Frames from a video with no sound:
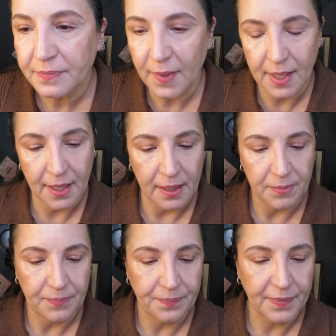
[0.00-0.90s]
Okay.
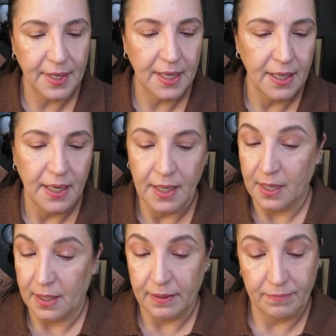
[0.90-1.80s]

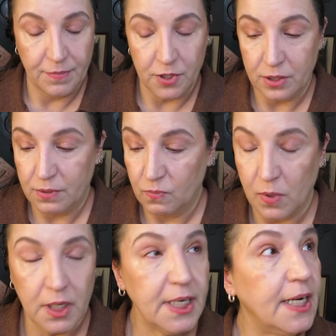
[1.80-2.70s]
I just
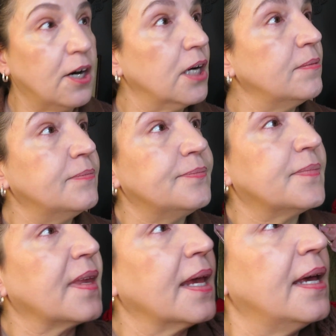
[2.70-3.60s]
wanted it on.
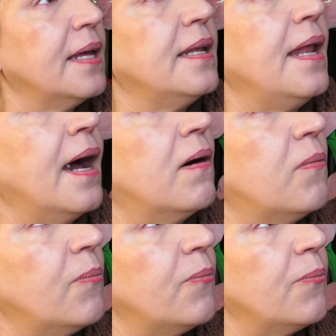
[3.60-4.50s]
Now,
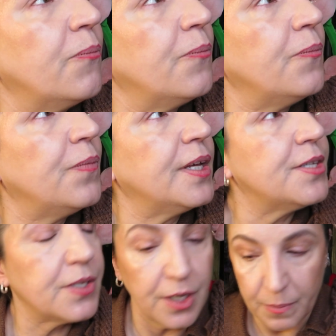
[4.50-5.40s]

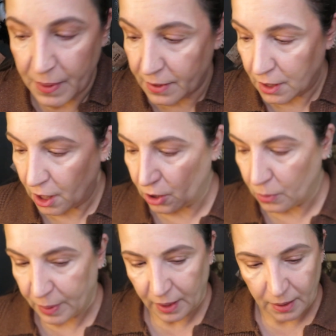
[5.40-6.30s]
this is going to be the
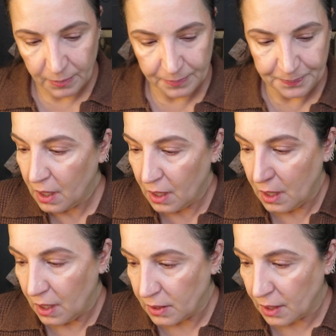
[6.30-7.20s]
harder part.
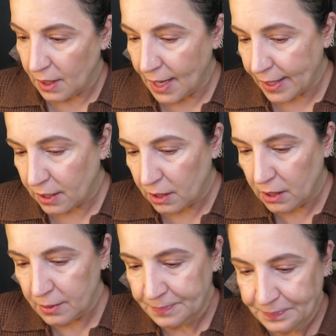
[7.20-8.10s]
The
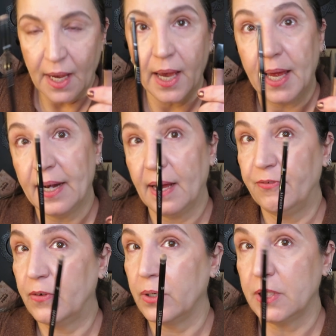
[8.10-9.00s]
lacquer, and
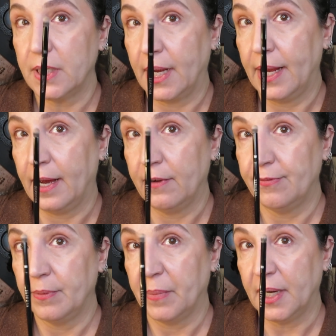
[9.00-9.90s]
of course I
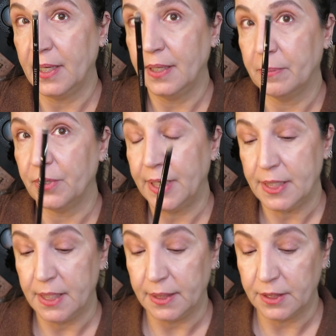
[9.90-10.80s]
have my number
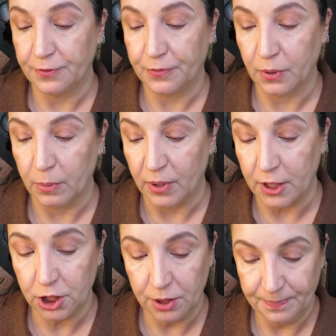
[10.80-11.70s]
18 Sephora
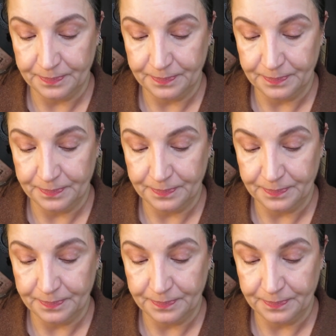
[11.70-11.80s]
brush.